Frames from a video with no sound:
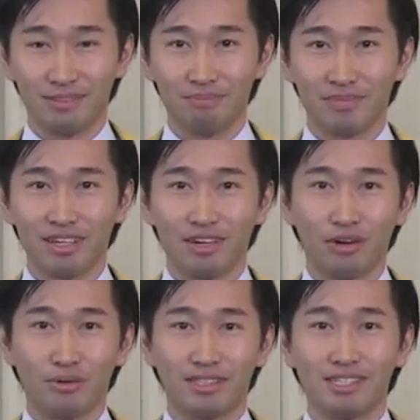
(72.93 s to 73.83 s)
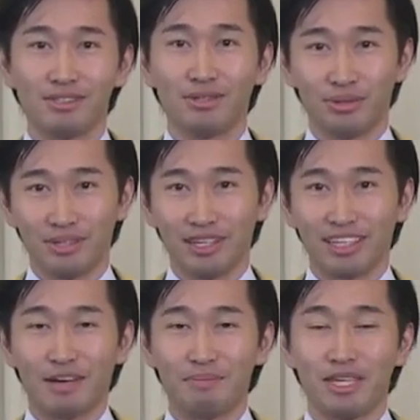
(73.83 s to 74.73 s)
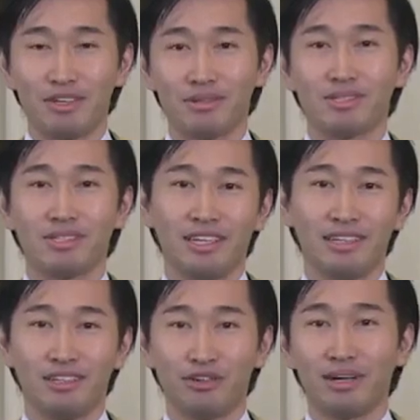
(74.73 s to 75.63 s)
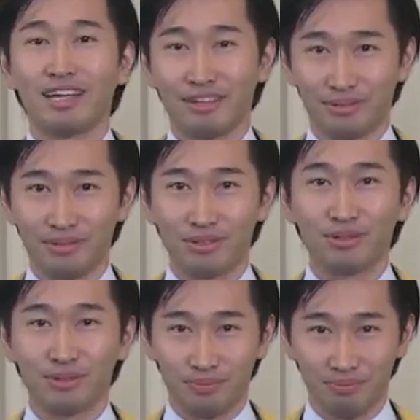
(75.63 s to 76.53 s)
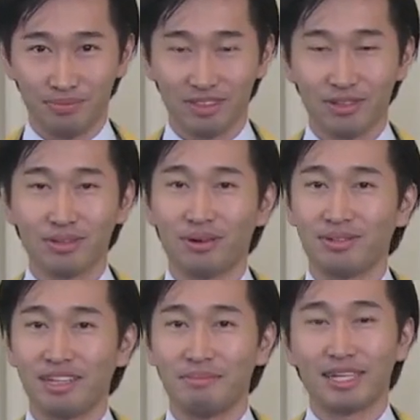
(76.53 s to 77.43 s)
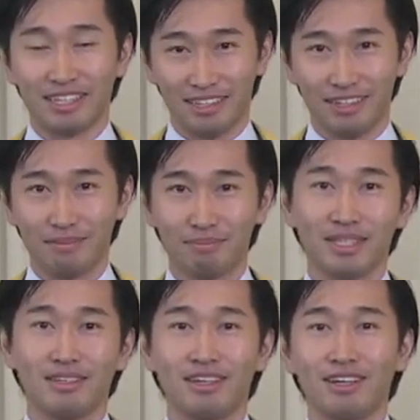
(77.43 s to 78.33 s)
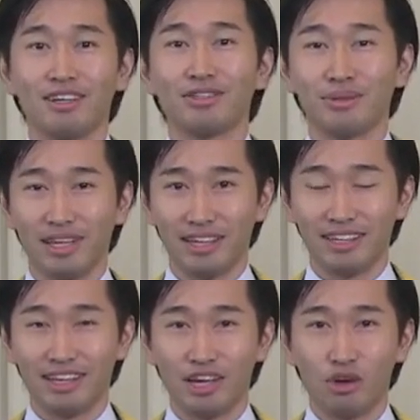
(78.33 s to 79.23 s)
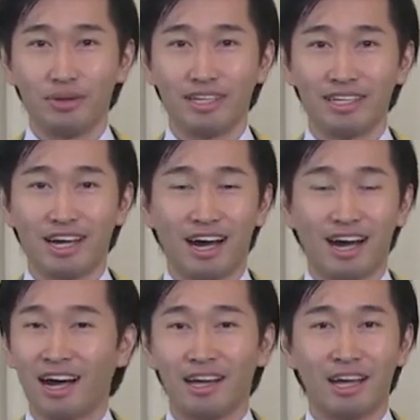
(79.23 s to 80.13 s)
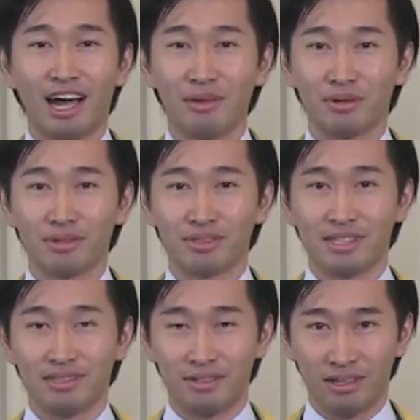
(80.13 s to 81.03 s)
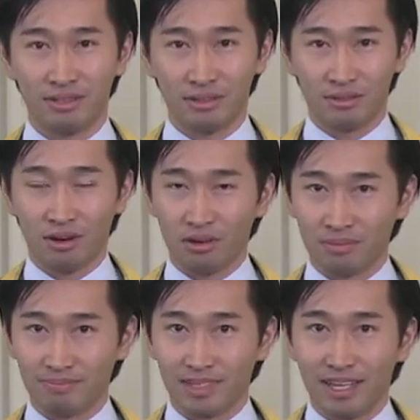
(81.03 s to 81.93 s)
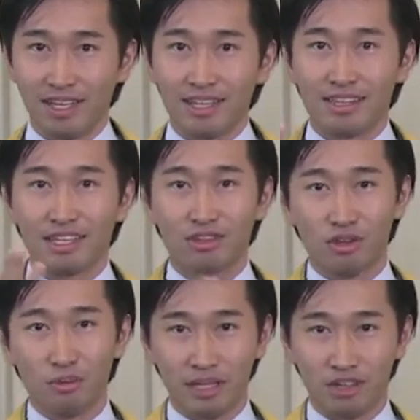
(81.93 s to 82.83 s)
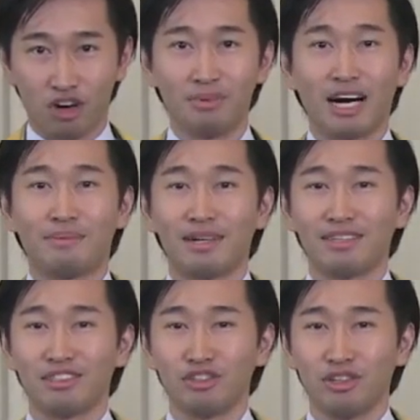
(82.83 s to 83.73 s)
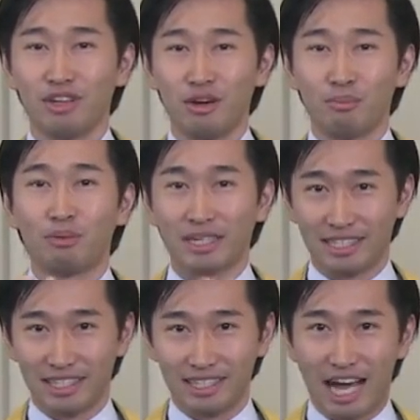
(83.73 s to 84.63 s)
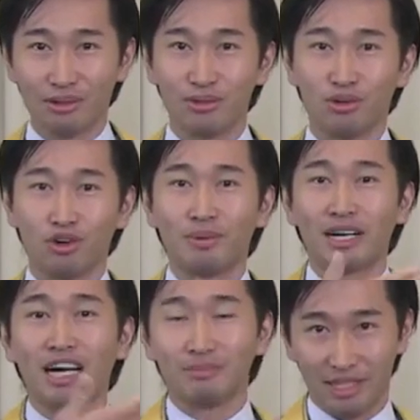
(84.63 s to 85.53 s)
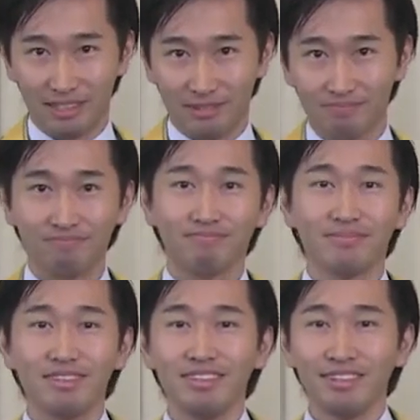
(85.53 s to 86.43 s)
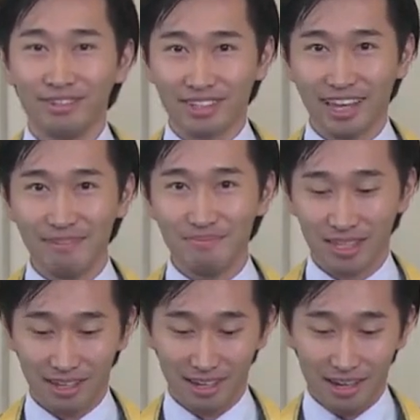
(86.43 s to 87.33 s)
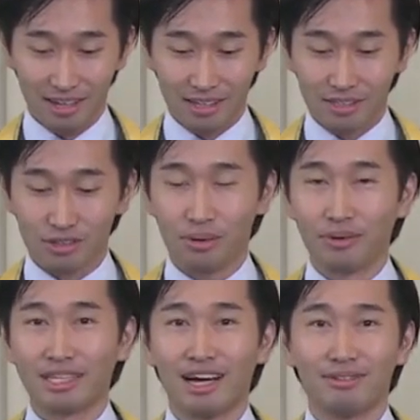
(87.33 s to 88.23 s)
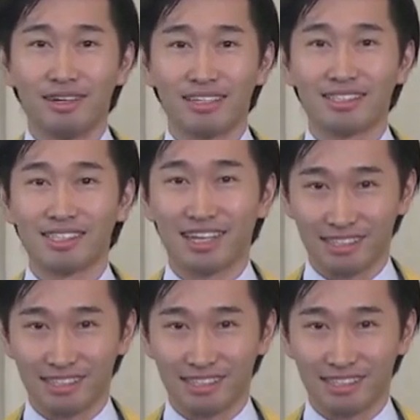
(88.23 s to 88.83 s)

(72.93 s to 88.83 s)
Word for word: or this rule can be used in your life too, not only money. But today, we, I, I am concentrating on the topic of about poverty, how to overcome it. Okay, so now let us start.